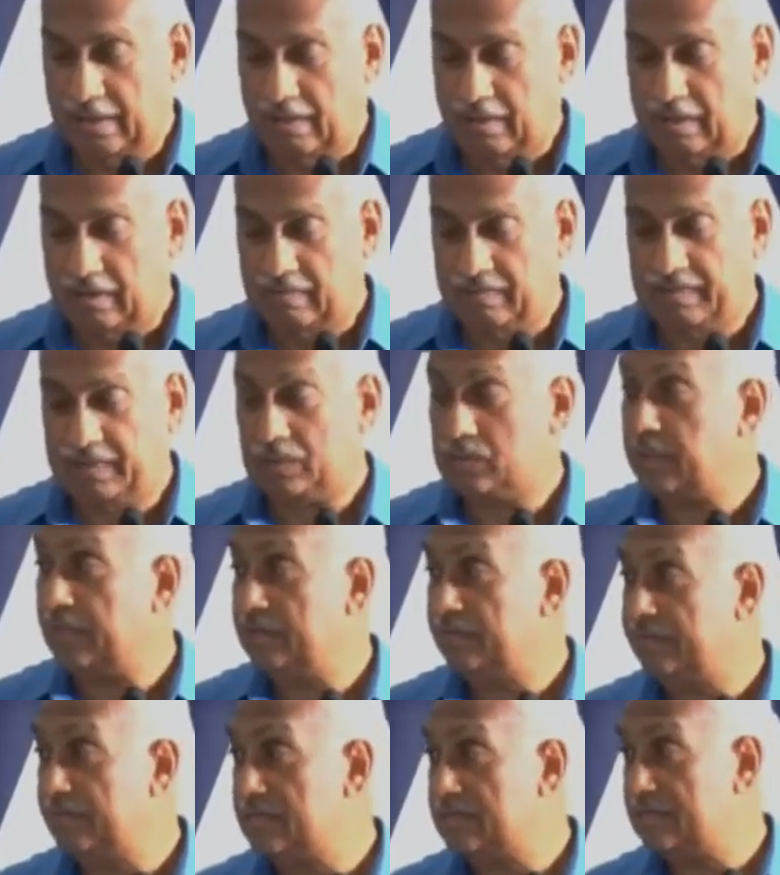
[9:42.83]
of the
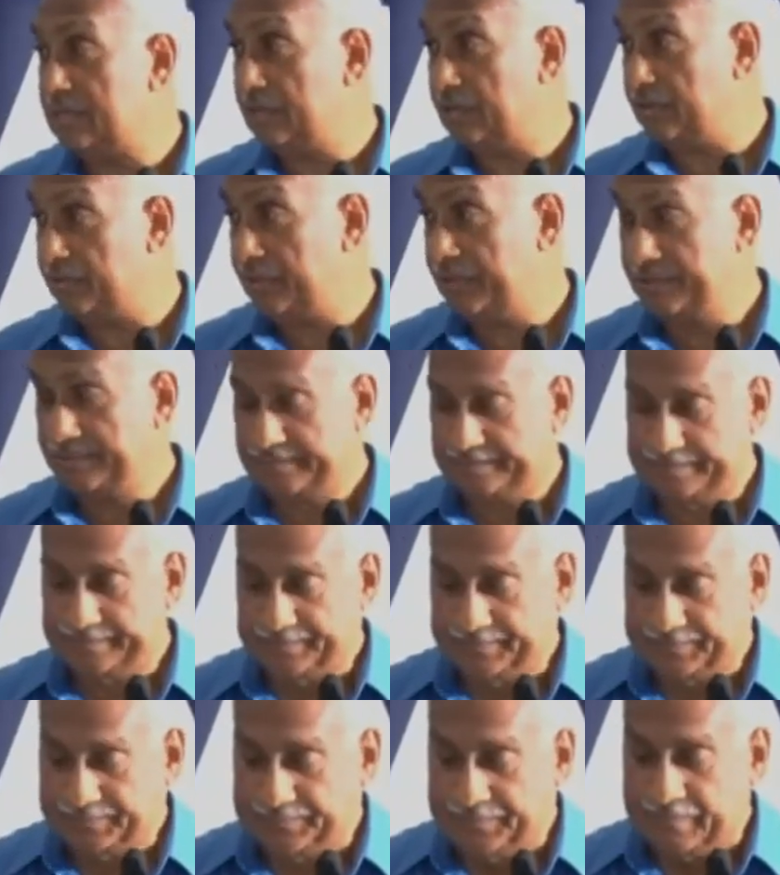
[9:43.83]
21st century.
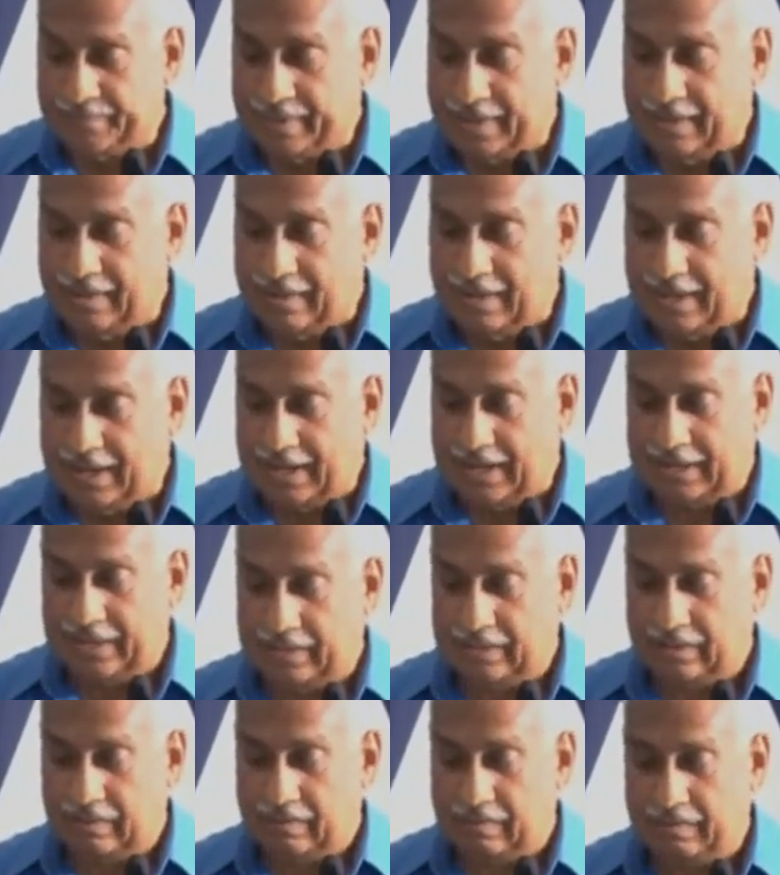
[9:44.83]

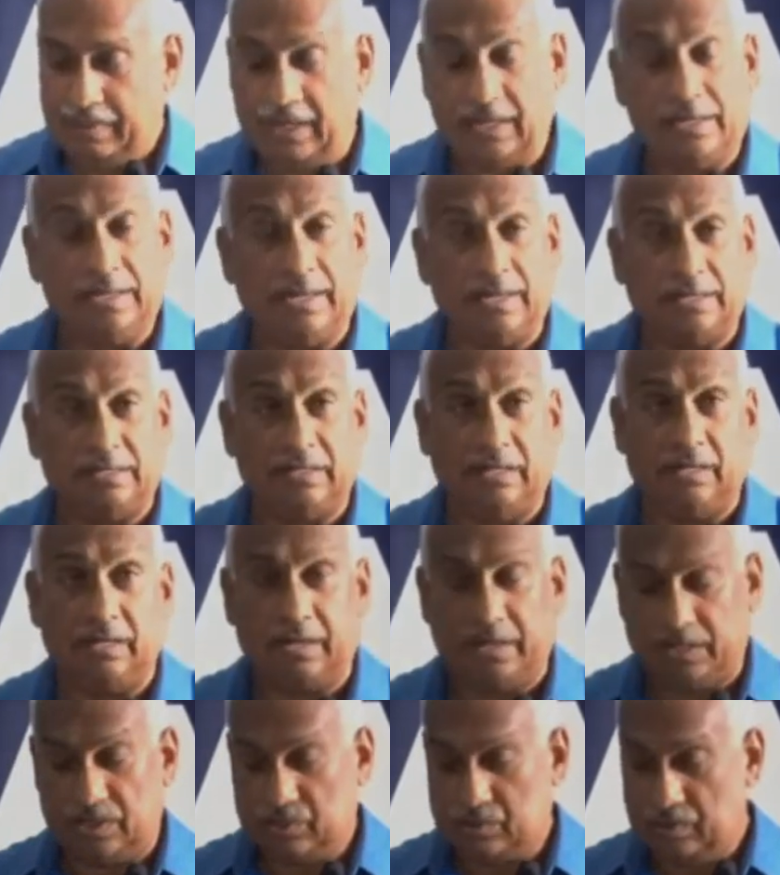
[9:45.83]
And we at the NTA are
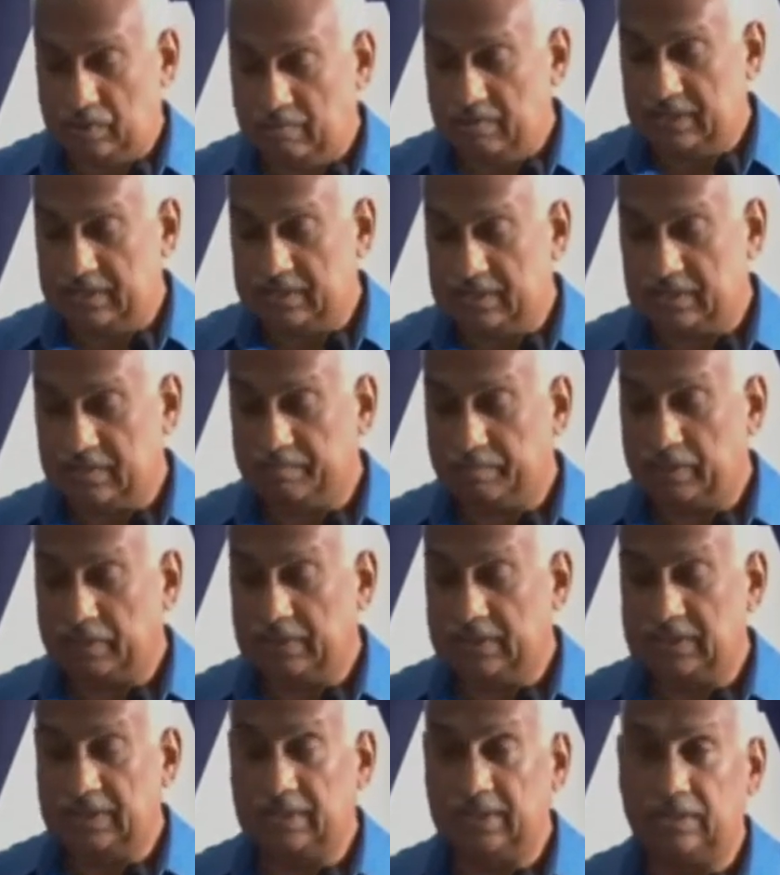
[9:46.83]
extremely
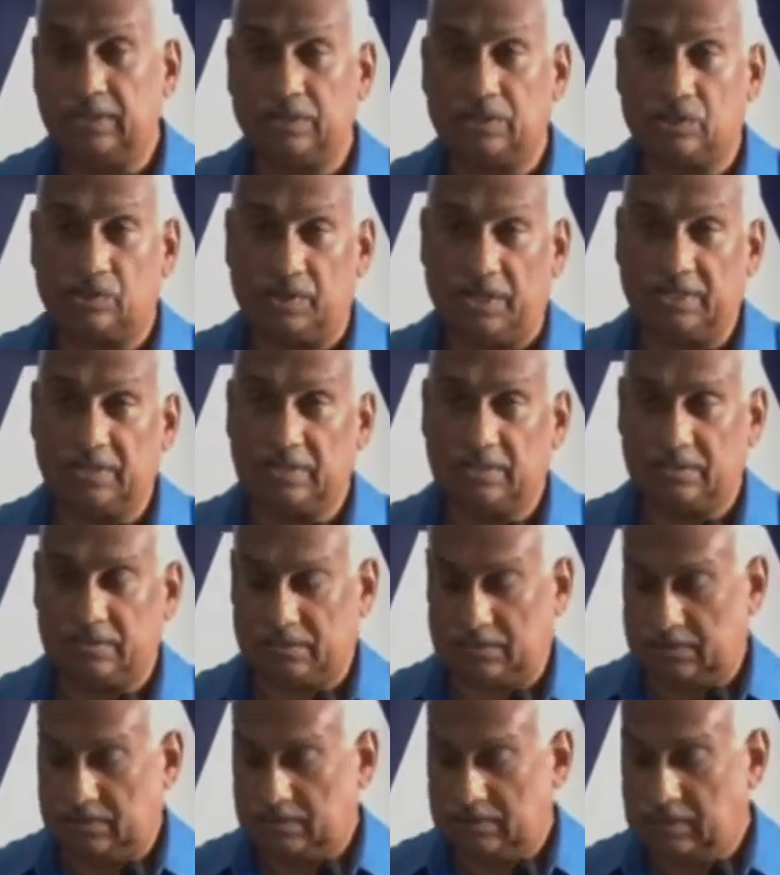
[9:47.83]
disappointed and
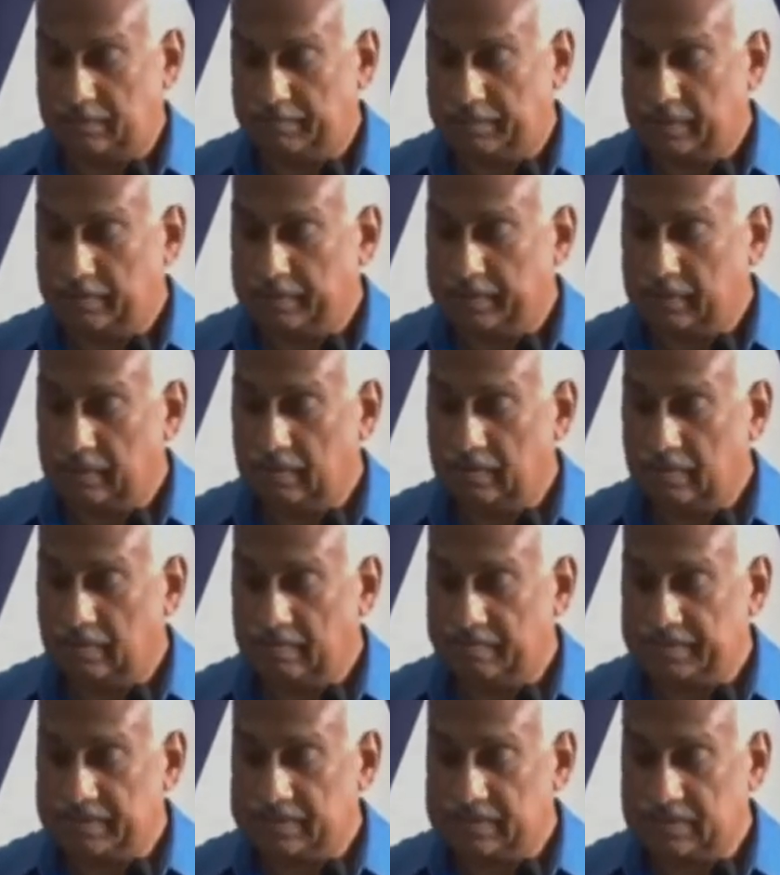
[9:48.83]
distressed that proper
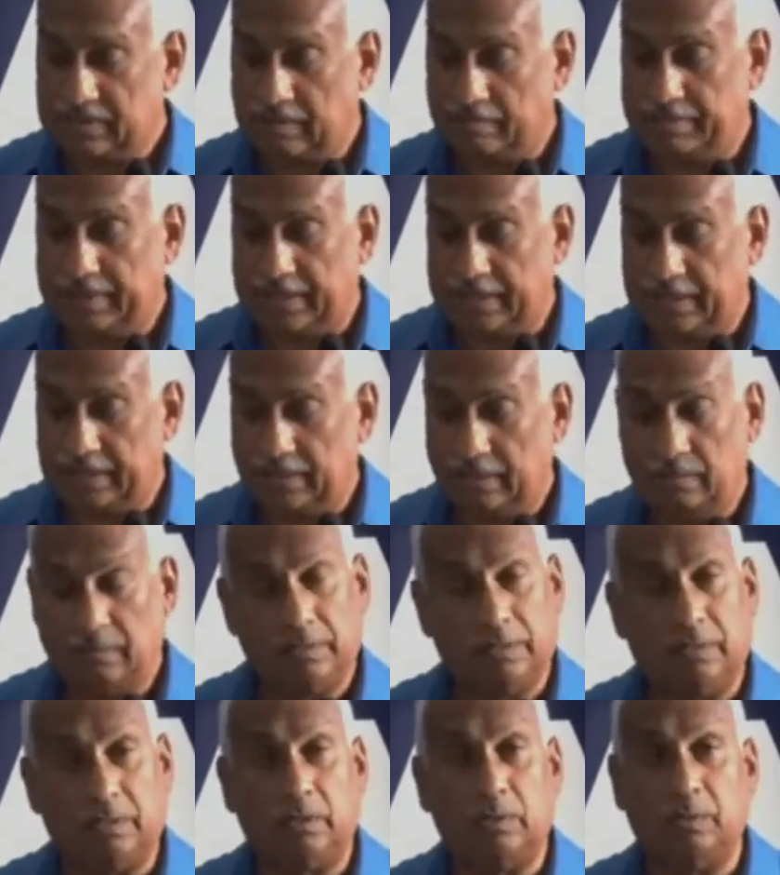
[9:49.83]
physical planning,
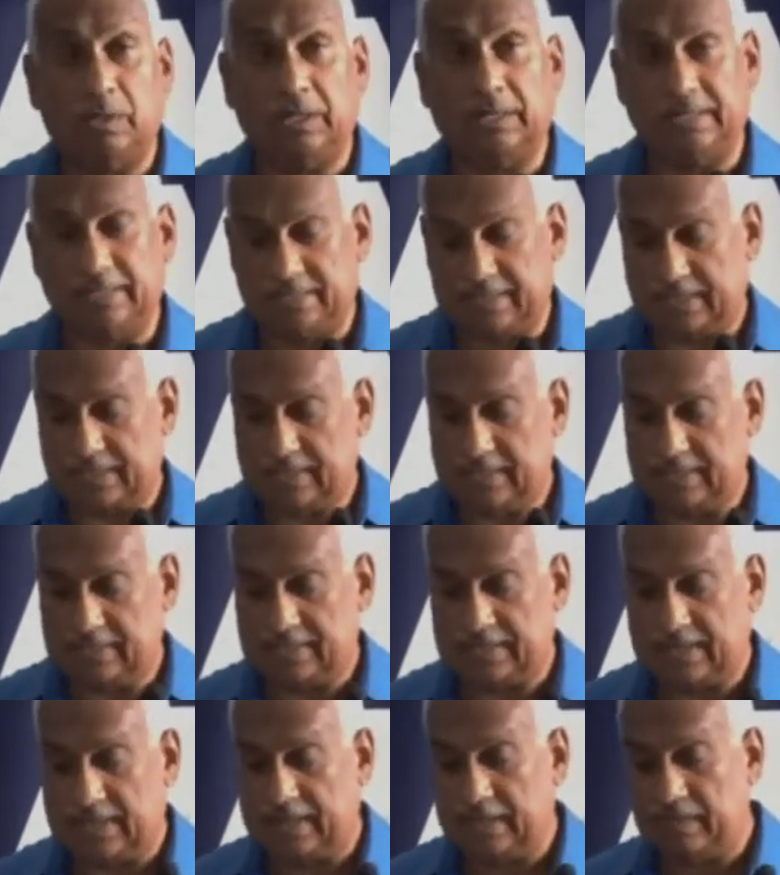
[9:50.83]
including the setting
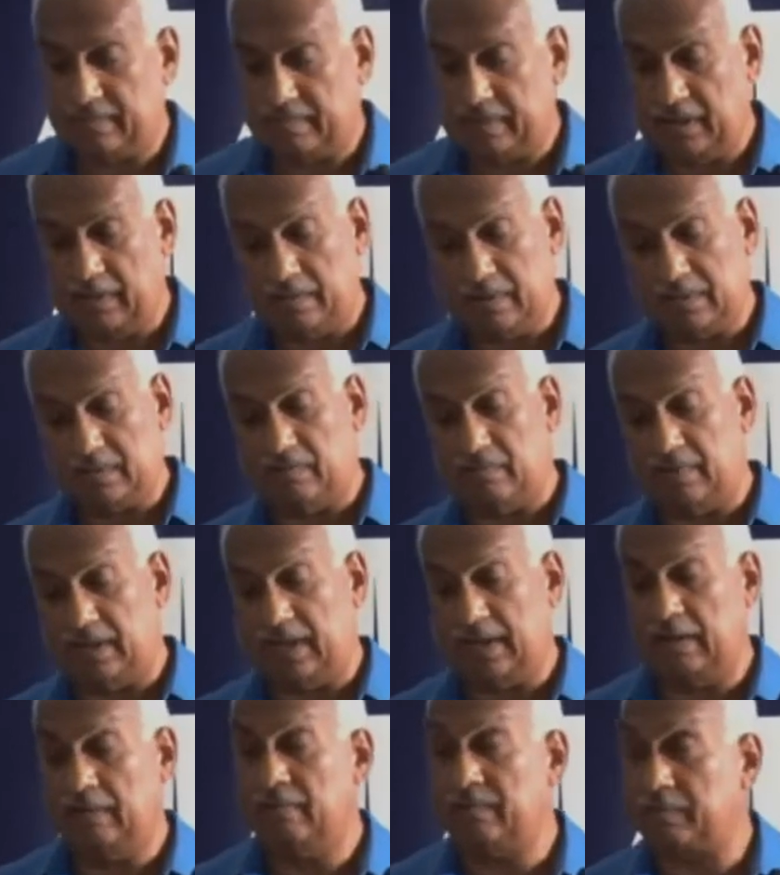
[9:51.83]
aside of areas of
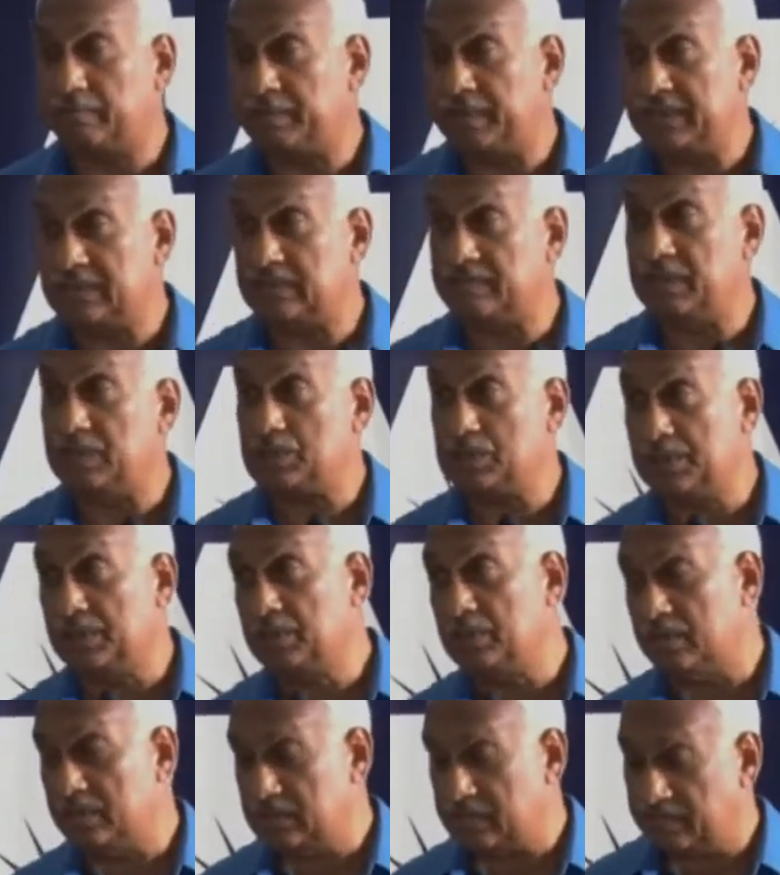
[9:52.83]
land for preservation and
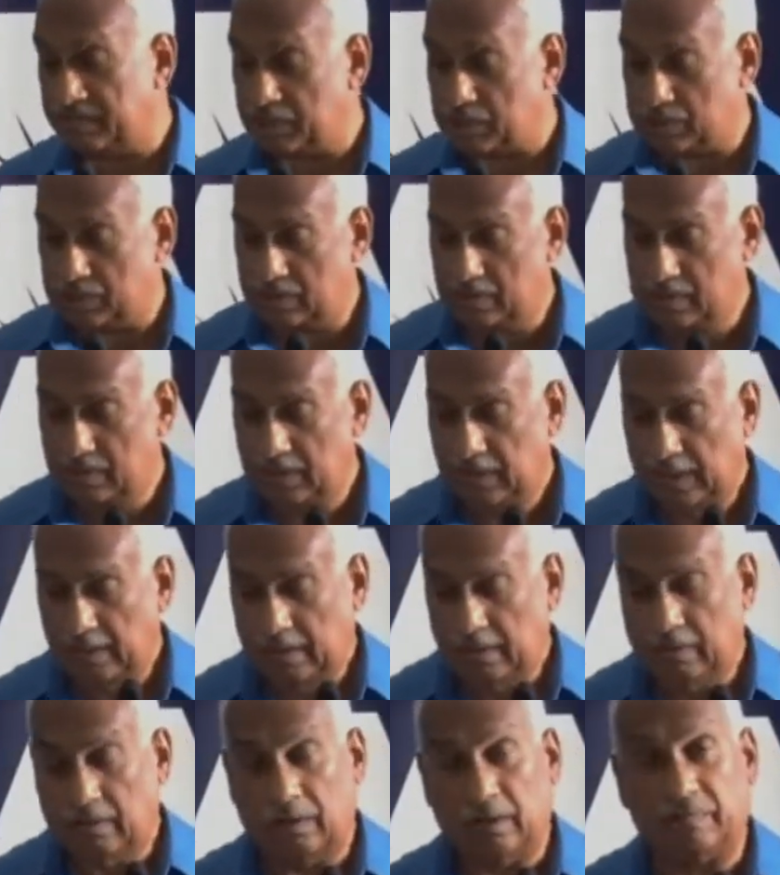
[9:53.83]
conservation
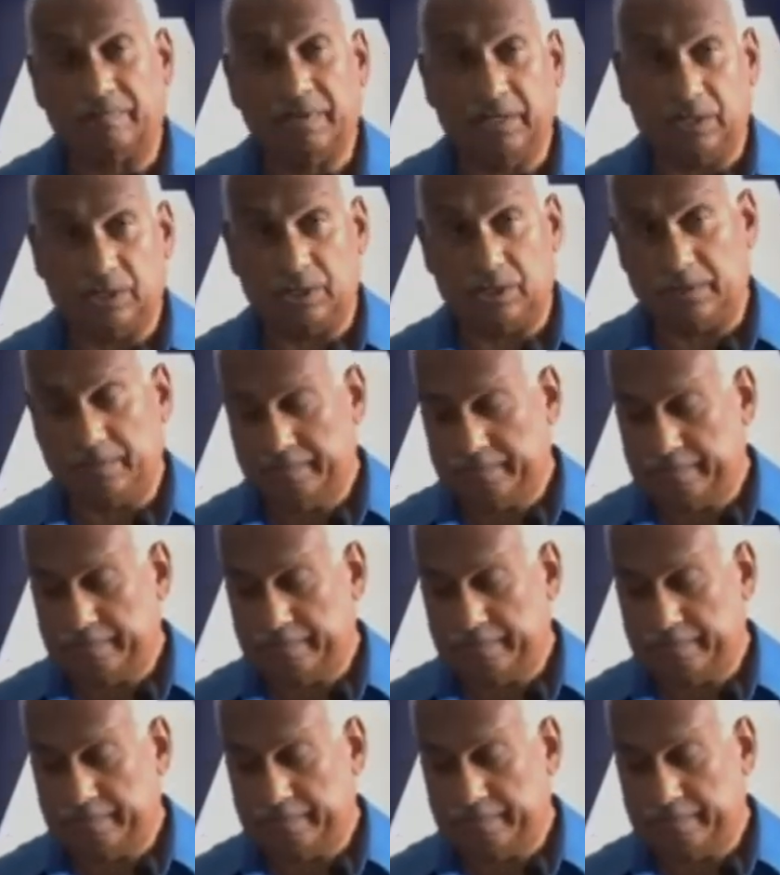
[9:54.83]
of nature,